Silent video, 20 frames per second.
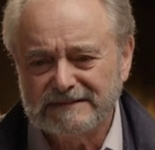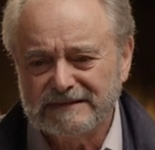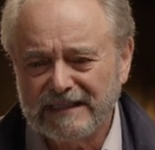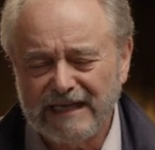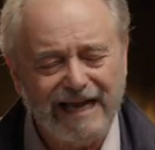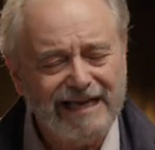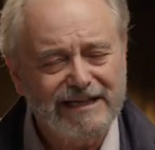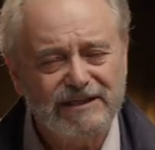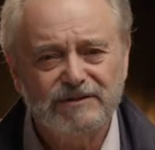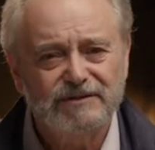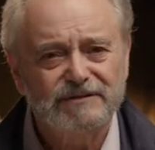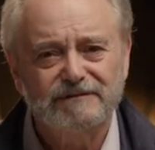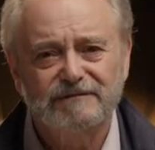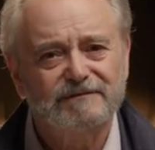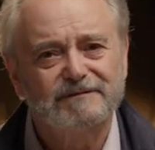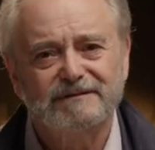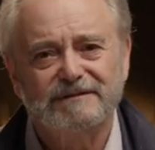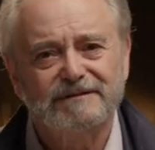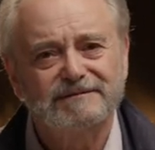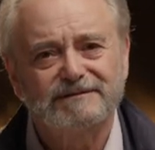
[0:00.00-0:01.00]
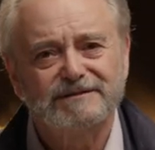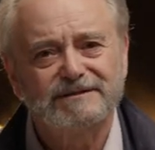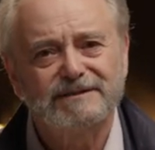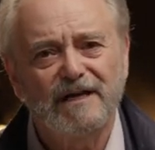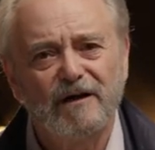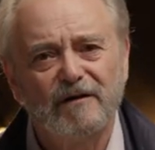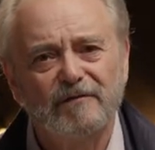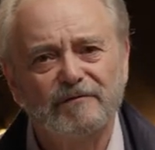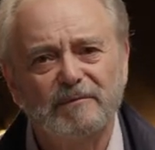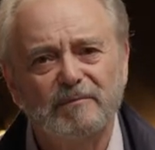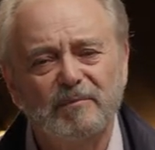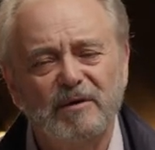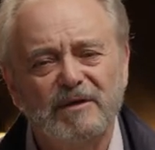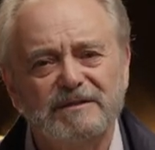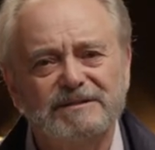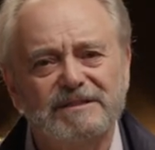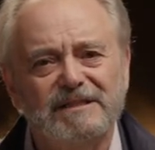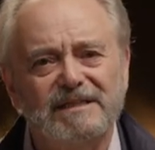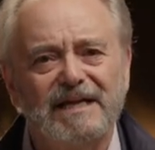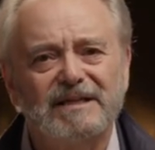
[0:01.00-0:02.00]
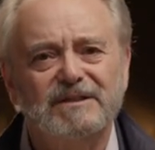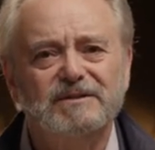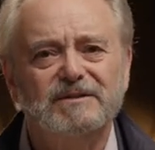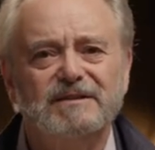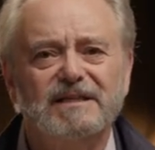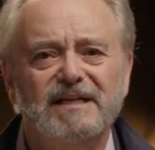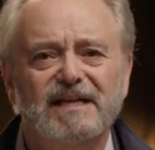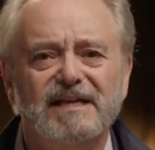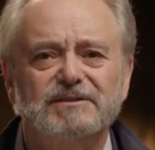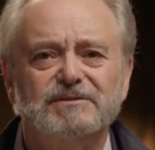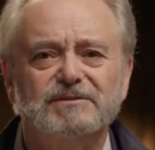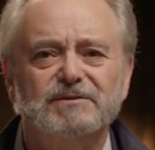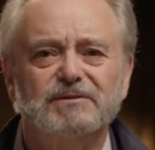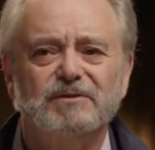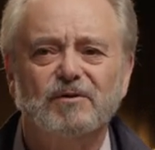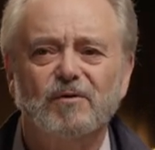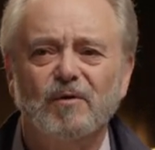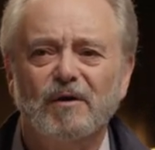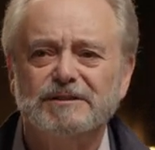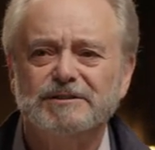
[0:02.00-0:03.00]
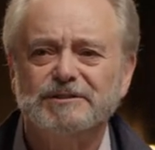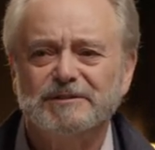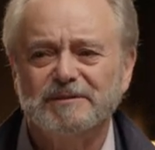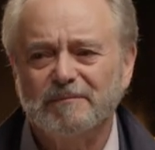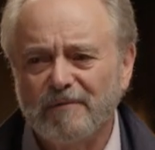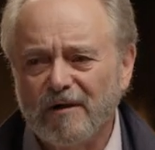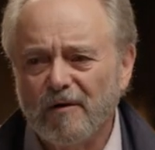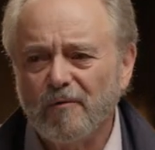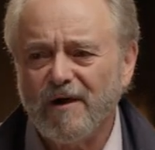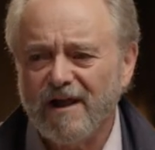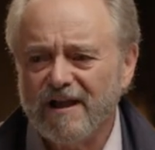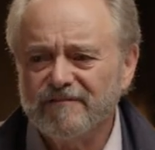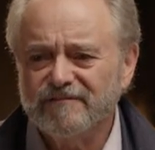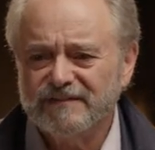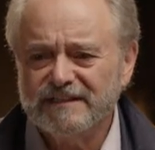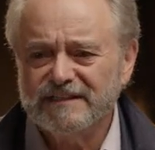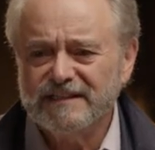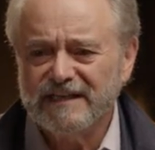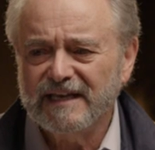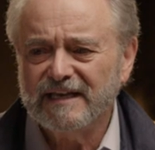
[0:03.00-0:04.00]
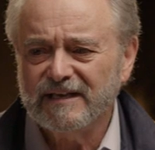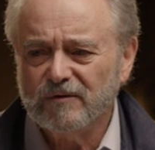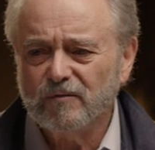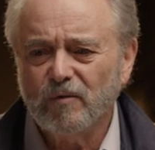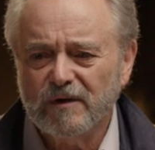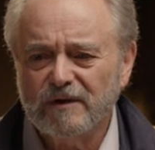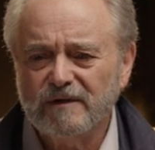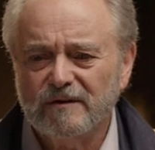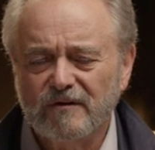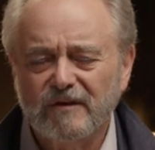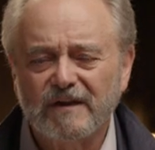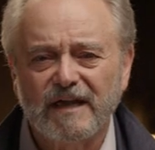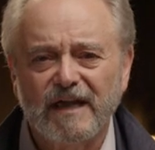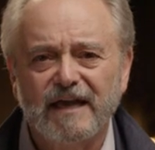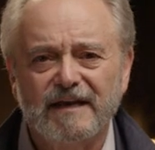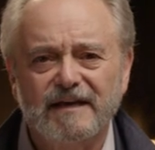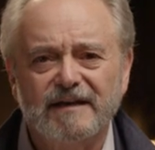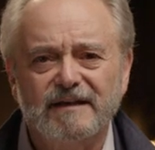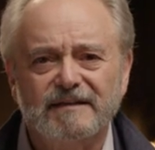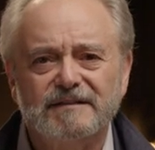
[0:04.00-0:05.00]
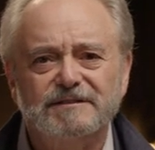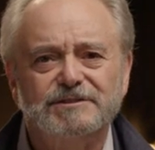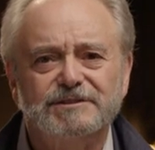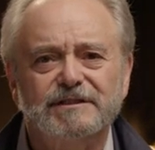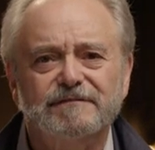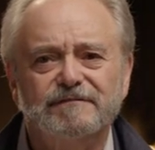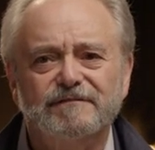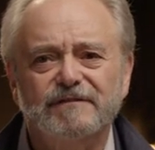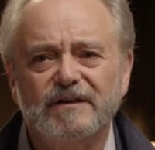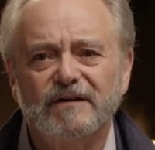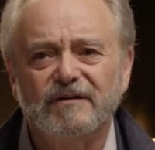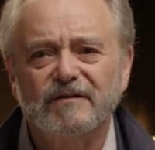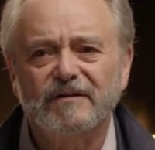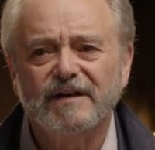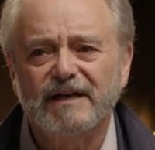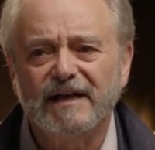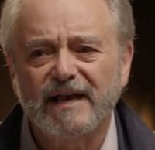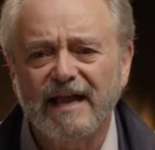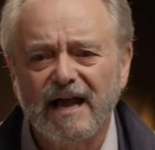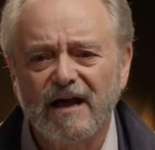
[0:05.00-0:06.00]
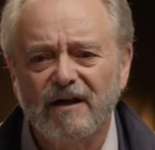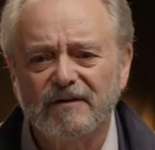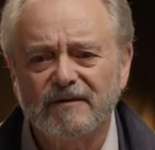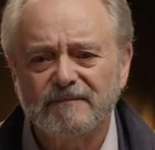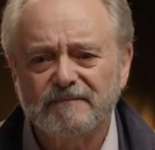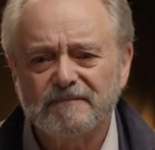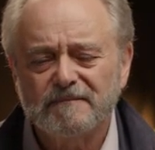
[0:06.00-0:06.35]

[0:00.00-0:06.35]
I couldn't solve the puzzle. I couldn't answer the question. My wife had taken one look at it and she figured it out.